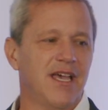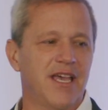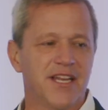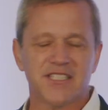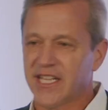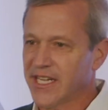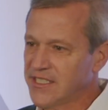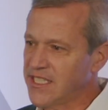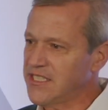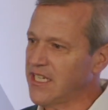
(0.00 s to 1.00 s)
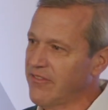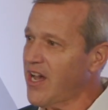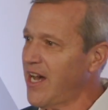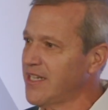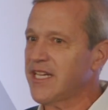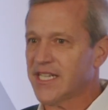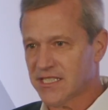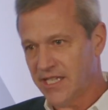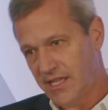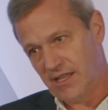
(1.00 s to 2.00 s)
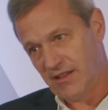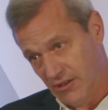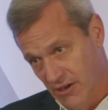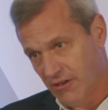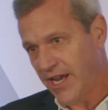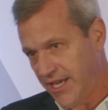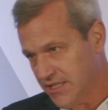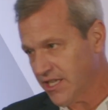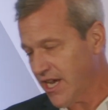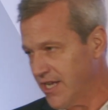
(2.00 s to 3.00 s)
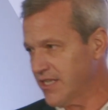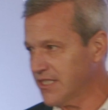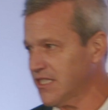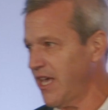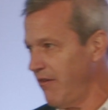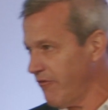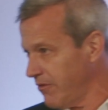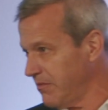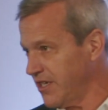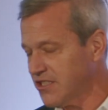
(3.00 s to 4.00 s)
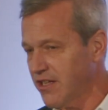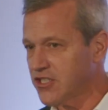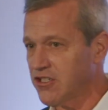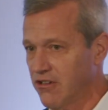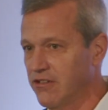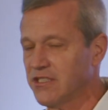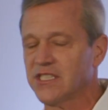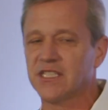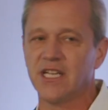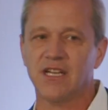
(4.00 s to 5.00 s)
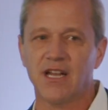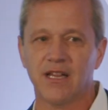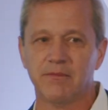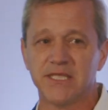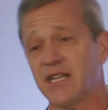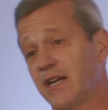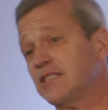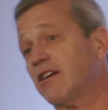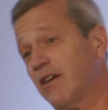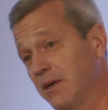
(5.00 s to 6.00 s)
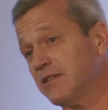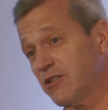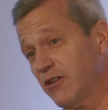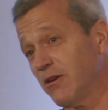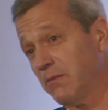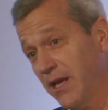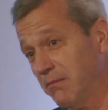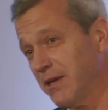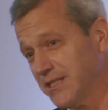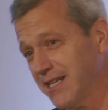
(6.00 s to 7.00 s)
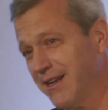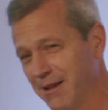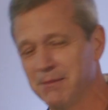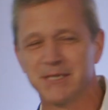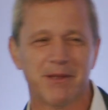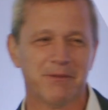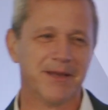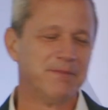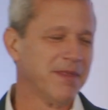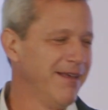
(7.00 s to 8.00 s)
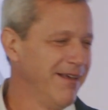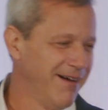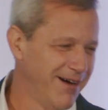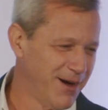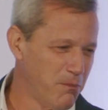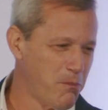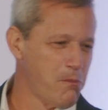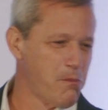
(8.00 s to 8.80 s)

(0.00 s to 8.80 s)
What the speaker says: And it's that sensing of context that, in your case, the context came from the selection of those extended elements. And I'm sorry about the term name, extended elements, by the way. That